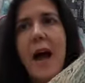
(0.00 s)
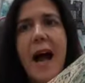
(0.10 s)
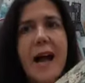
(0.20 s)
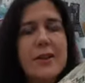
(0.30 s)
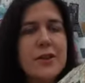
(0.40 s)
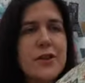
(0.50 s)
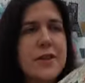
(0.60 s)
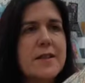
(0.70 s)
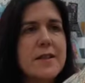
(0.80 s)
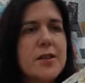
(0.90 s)
and
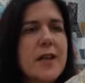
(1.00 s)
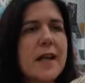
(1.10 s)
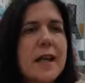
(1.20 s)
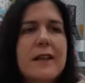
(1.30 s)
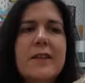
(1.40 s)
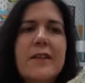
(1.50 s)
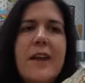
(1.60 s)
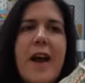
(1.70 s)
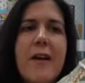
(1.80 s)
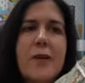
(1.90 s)
she's the chicken
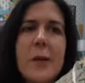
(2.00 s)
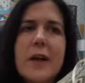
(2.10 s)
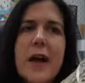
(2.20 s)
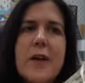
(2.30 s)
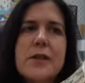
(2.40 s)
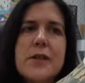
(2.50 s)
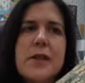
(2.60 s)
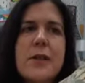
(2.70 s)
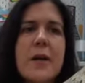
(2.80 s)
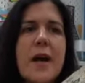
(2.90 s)
that everyone goes
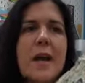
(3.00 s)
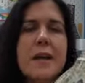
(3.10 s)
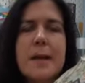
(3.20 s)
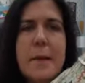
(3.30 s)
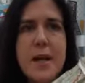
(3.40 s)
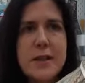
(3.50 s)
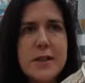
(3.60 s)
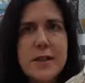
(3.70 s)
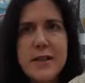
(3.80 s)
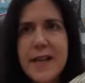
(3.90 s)
to in an
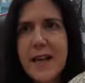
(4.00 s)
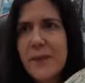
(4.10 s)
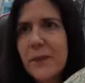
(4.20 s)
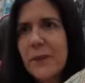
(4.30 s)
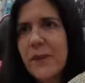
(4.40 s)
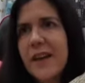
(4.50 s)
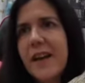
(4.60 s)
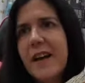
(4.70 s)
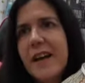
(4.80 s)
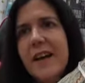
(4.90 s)
emergency.
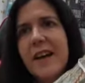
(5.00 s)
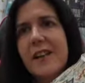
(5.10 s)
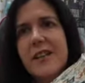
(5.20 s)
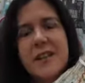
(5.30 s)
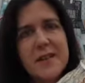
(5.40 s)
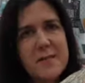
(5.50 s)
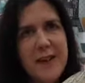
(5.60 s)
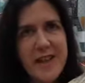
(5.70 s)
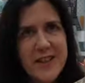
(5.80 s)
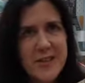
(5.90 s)
She doesn't
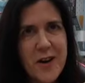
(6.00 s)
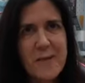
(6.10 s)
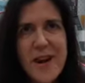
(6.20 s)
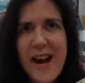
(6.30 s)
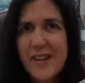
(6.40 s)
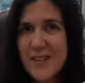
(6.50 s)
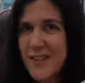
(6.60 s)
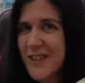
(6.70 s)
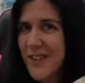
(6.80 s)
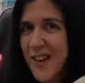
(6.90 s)
make a drama out
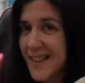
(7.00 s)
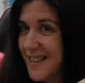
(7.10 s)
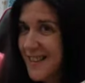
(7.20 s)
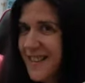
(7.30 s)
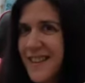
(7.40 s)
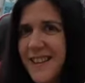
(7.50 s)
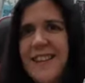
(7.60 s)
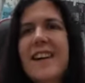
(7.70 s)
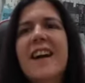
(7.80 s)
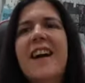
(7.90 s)
of a crisis.
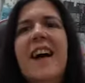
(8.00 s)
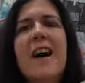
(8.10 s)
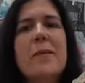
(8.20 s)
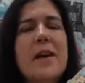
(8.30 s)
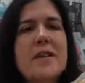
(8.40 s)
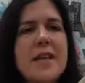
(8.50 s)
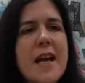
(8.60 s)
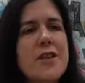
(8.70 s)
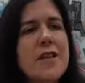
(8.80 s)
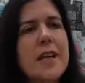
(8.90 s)
Most
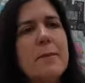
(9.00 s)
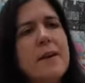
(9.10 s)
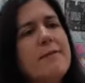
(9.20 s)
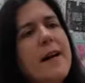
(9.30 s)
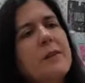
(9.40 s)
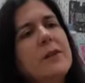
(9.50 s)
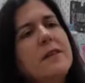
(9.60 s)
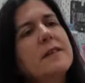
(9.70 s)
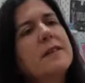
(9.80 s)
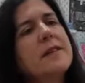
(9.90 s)
days she can be found
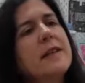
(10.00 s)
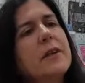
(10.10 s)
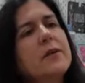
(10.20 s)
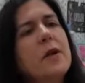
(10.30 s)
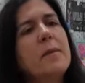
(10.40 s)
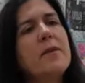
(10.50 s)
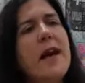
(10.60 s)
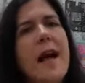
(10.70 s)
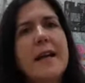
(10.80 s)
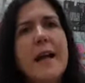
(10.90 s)
sitting on top of the
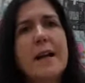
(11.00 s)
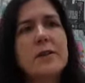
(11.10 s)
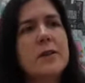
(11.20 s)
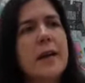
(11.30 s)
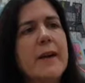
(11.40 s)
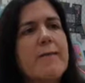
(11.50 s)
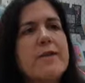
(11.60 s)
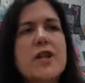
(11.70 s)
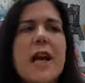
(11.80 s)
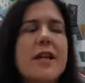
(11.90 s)
hen house looking for
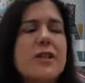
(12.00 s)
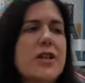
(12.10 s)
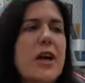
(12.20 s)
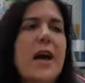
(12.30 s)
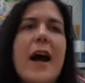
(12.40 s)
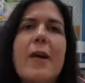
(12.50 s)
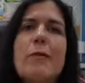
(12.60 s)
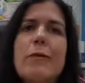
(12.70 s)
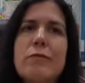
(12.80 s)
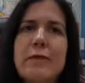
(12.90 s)
danger
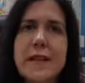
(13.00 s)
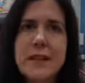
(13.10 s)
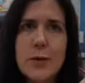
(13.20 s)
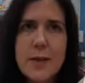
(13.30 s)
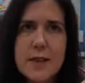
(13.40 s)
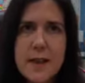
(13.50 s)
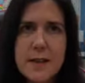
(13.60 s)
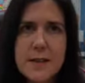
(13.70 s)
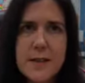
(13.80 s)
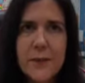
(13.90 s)
and ready to
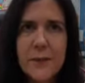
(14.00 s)
assist.